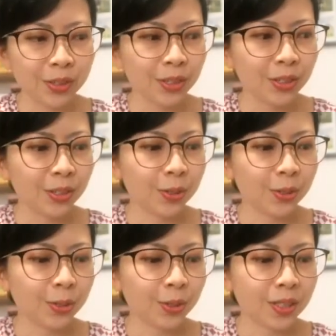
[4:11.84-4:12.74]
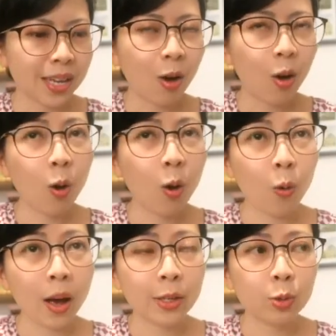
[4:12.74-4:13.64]
you could say, oh,
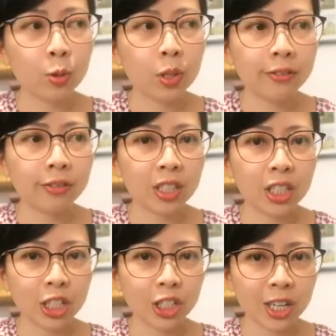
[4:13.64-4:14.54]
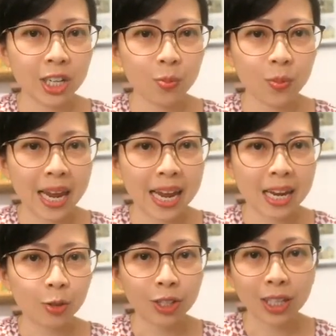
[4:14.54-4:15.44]
I do love the dish that you made
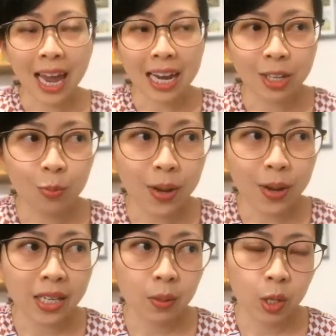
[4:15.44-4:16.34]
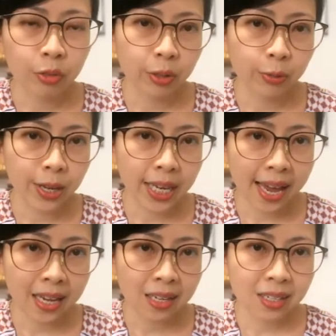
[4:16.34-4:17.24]
or the cake that you baked me over the
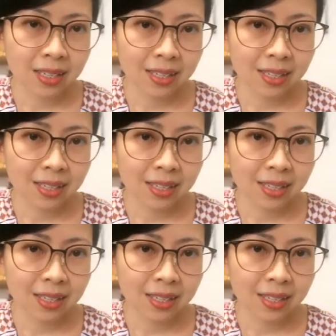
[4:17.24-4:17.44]
weekend,